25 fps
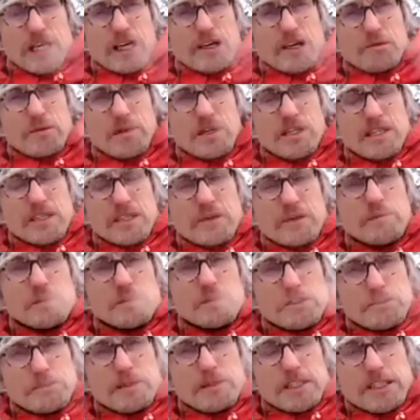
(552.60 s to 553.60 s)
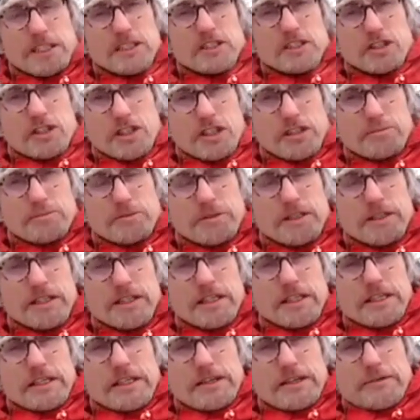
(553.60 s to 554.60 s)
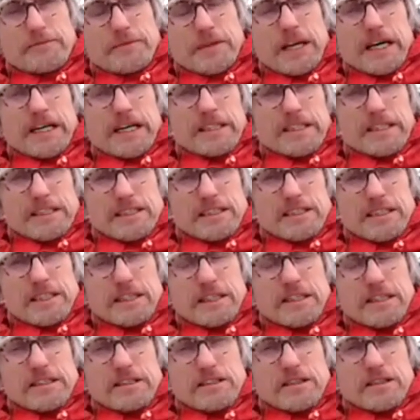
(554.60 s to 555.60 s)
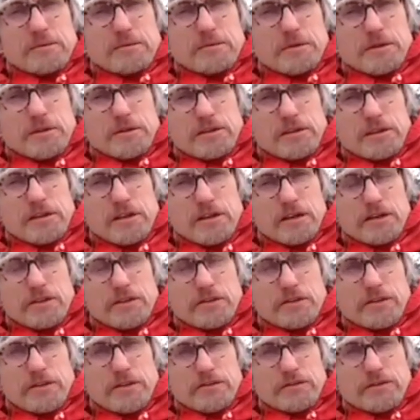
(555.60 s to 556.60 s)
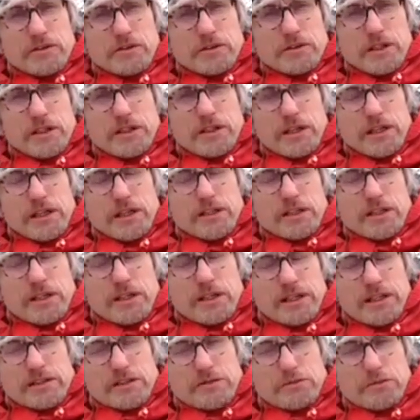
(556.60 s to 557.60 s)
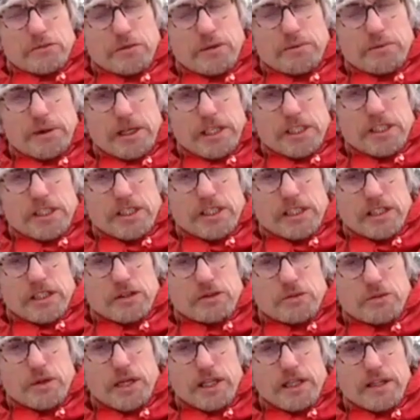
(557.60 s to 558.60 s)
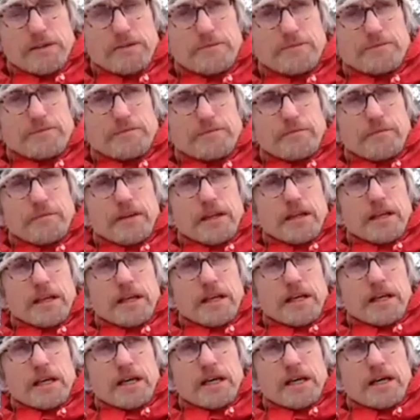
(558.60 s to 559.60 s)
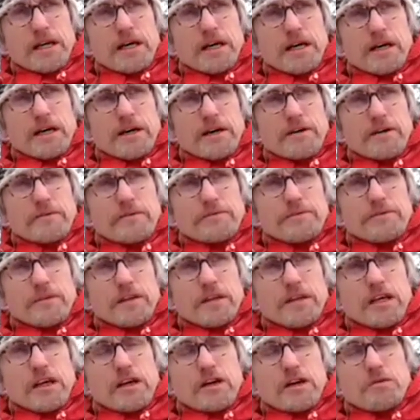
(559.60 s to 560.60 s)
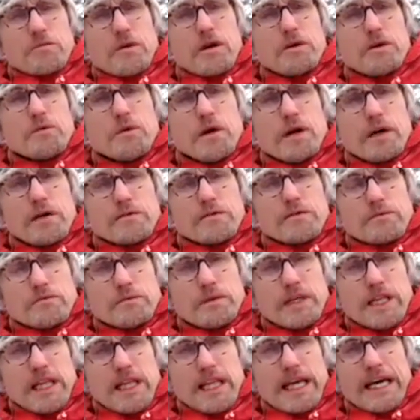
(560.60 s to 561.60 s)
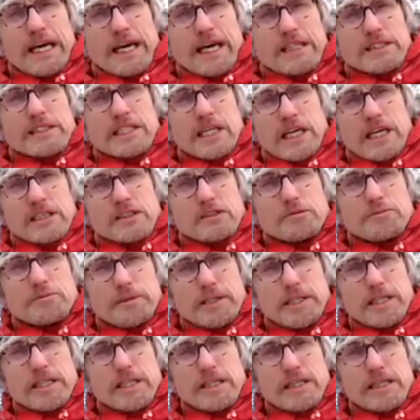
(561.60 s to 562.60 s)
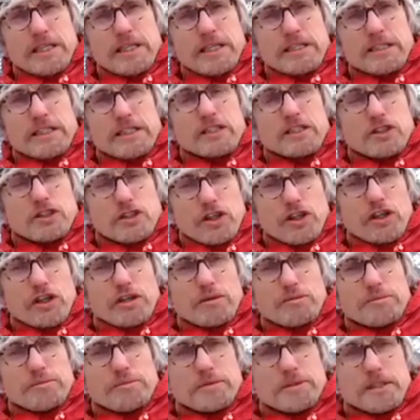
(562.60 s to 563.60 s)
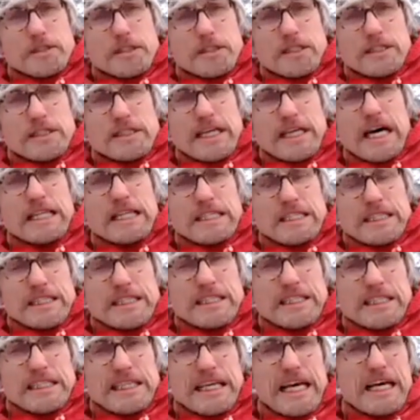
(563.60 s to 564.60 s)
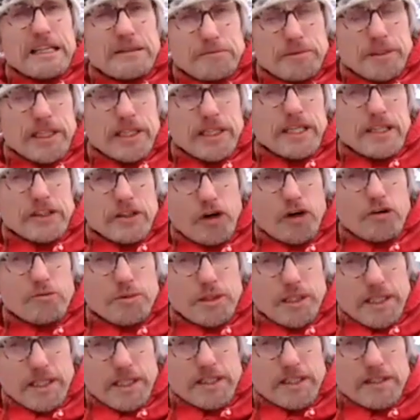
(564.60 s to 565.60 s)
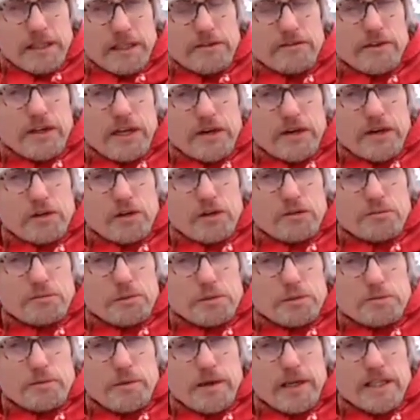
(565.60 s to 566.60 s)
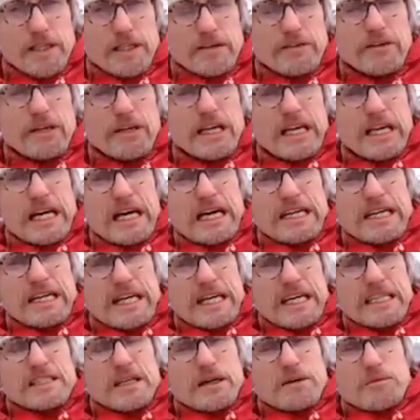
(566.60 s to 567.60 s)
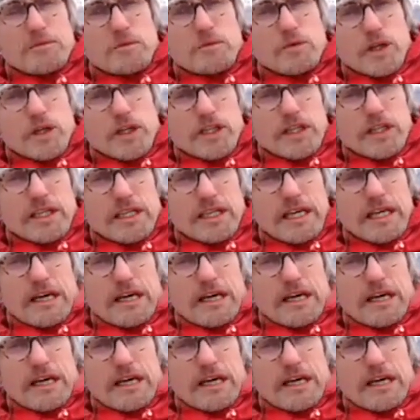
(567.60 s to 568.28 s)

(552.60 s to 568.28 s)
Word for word: saying, well, he was a bit disturbed, and as uh, some other of you uh, others were mentioning as well. Um, well, we let ourselves be disturbed. That can be ennobling if you have a good perspective. And as I'm working,